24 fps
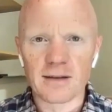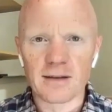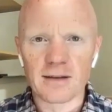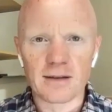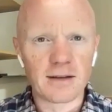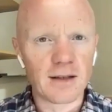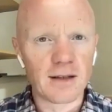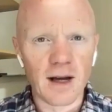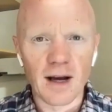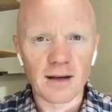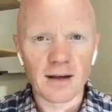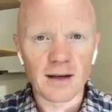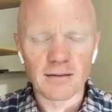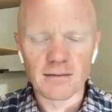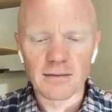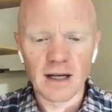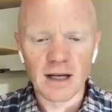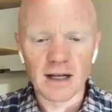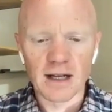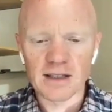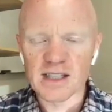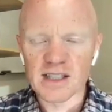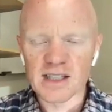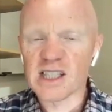
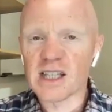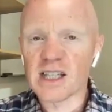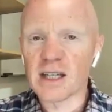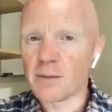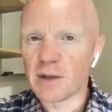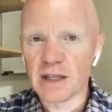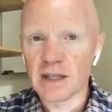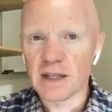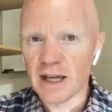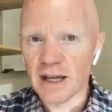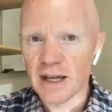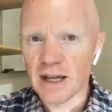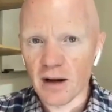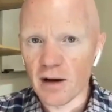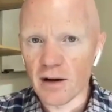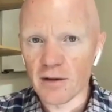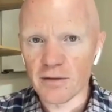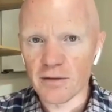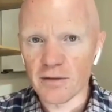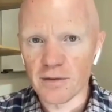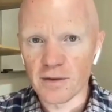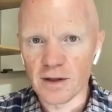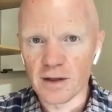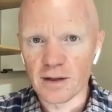not skimming that
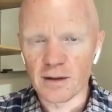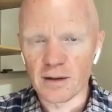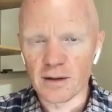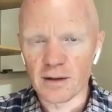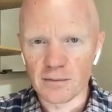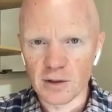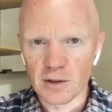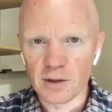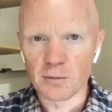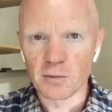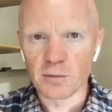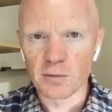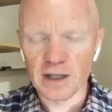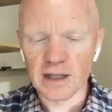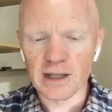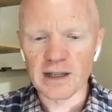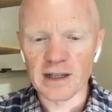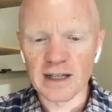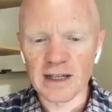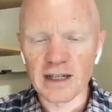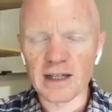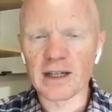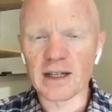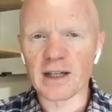off, and you're really
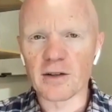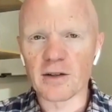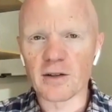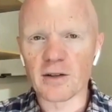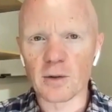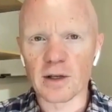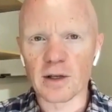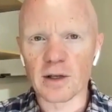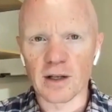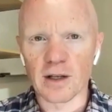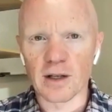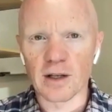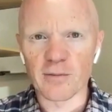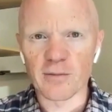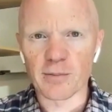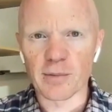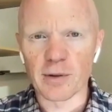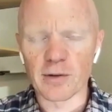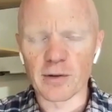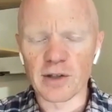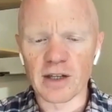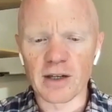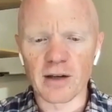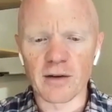leaning into it, a lot of
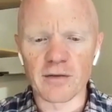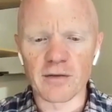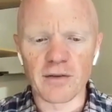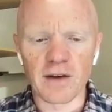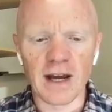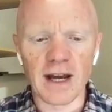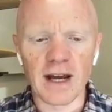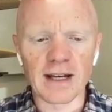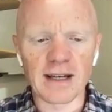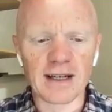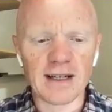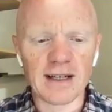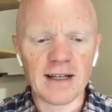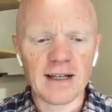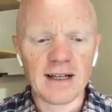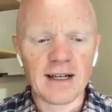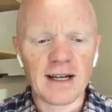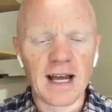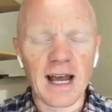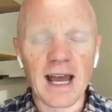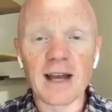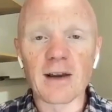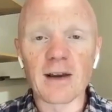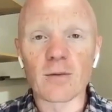protein and fat,
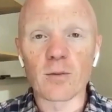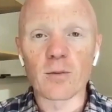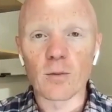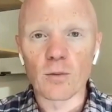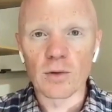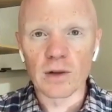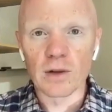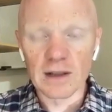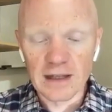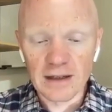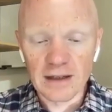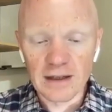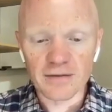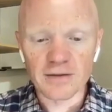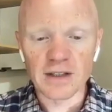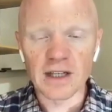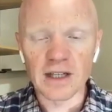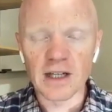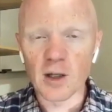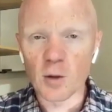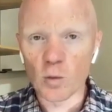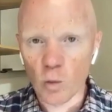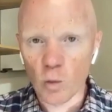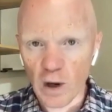and
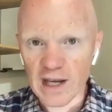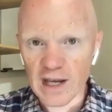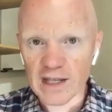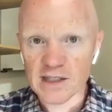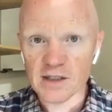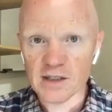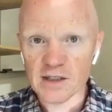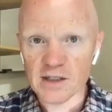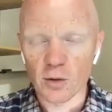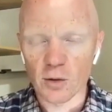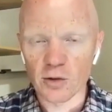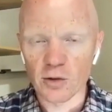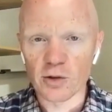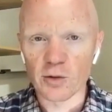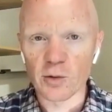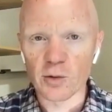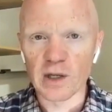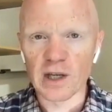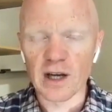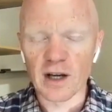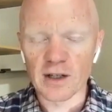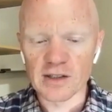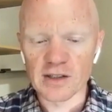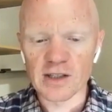lifting weights or
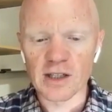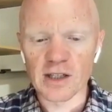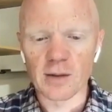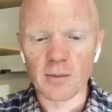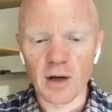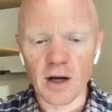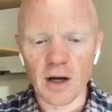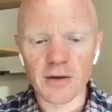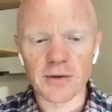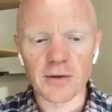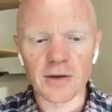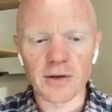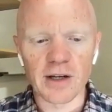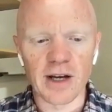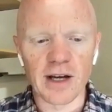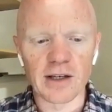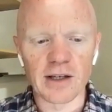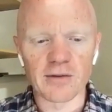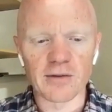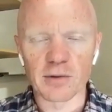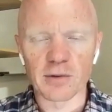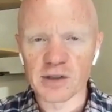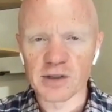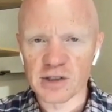doing some other
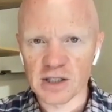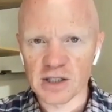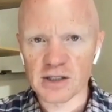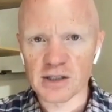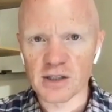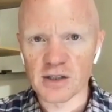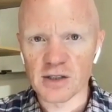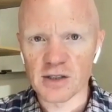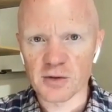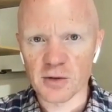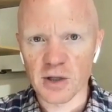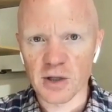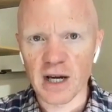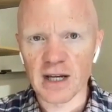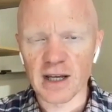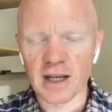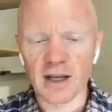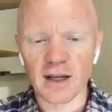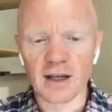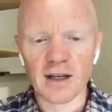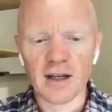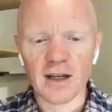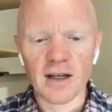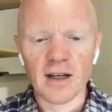kind of resistance
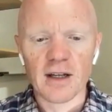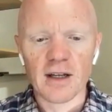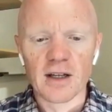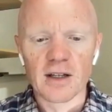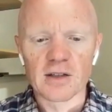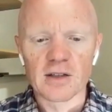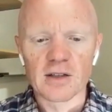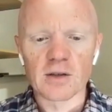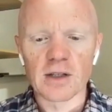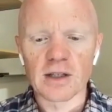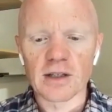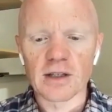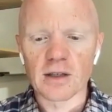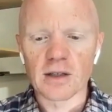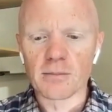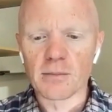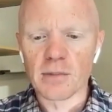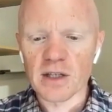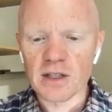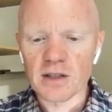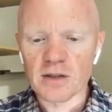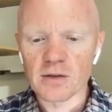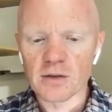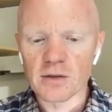training so that the
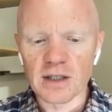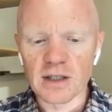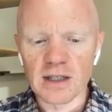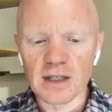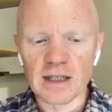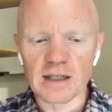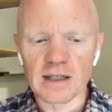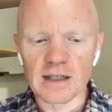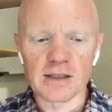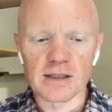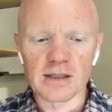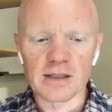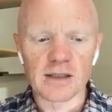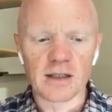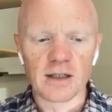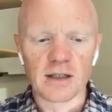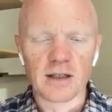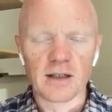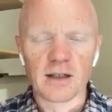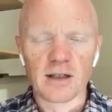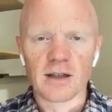muscle is